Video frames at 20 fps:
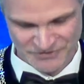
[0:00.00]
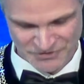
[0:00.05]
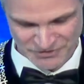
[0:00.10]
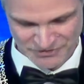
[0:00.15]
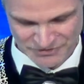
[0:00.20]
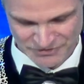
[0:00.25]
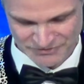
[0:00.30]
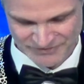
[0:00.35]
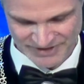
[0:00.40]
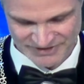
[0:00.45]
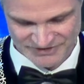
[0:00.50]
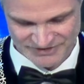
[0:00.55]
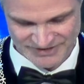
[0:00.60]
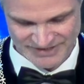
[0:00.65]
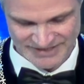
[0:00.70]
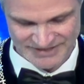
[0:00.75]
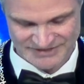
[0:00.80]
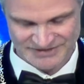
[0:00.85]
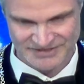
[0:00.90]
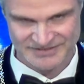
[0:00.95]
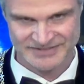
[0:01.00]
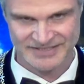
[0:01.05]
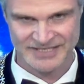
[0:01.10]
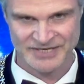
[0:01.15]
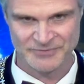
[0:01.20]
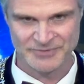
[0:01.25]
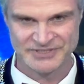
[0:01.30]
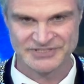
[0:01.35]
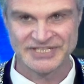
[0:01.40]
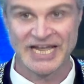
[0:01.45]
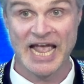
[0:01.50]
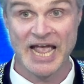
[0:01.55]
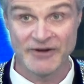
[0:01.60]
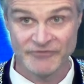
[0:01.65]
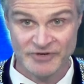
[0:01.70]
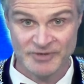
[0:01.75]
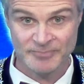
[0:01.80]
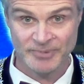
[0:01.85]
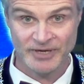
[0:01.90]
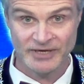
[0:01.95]
your congratulations, and I wish
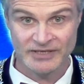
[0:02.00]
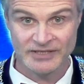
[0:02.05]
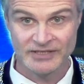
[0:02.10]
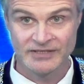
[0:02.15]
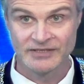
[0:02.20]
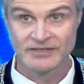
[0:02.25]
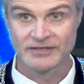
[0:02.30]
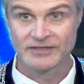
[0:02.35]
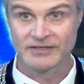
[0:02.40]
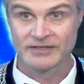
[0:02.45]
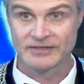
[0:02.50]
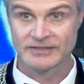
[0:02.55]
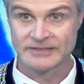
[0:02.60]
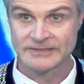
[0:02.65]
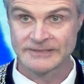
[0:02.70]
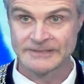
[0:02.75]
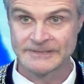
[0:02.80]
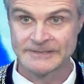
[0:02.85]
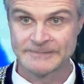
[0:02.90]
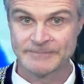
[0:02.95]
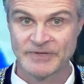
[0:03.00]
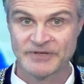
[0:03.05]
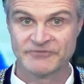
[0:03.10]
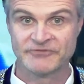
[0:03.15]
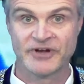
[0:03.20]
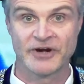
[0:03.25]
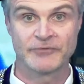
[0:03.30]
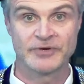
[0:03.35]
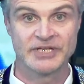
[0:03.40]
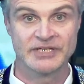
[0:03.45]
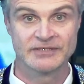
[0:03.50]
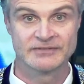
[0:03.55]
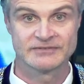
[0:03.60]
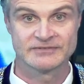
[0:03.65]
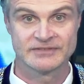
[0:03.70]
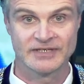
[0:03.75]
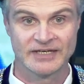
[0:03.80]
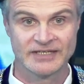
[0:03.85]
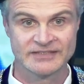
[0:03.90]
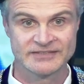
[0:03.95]
everybody a very
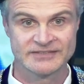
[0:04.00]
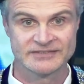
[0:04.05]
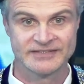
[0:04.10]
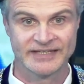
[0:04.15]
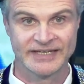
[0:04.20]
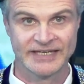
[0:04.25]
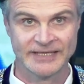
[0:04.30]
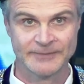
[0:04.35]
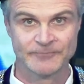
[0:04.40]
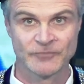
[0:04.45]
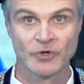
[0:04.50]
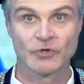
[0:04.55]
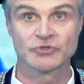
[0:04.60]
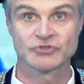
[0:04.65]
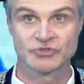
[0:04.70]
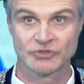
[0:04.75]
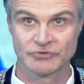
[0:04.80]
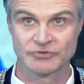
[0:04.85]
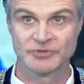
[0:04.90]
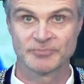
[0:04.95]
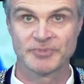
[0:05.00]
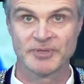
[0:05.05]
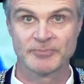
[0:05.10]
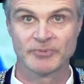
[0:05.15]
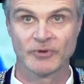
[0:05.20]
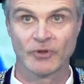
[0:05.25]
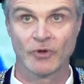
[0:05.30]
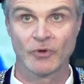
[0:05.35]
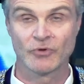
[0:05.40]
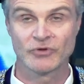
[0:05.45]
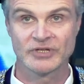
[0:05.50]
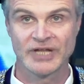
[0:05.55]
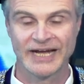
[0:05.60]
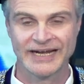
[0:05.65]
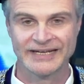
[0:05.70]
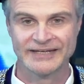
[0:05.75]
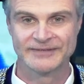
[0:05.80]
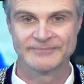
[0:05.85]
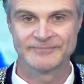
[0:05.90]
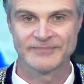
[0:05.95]
nice day. Also the people
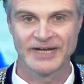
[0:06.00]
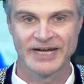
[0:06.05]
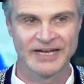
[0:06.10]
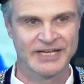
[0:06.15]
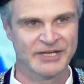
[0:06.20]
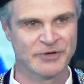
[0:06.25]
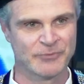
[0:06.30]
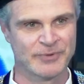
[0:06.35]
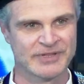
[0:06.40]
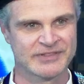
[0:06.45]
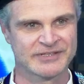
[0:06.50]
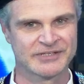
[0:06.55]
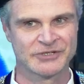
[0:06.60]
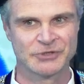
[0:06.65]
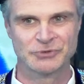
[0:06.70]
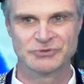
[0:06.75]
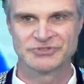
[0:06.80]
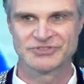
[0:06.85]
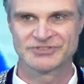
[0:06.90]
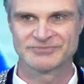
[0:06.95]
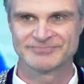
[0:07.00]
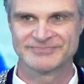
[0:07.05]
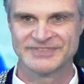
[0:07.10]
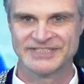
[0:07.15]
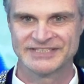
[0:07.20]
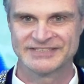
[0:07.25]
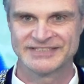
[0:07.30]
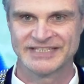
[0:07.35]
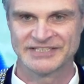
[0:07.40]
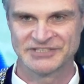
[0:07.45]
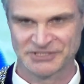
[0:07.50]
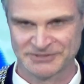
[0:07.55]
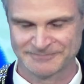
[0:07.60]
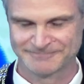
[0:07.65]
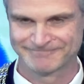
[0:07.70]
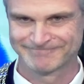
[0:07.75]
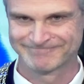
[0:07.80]
online, I herewith close this session.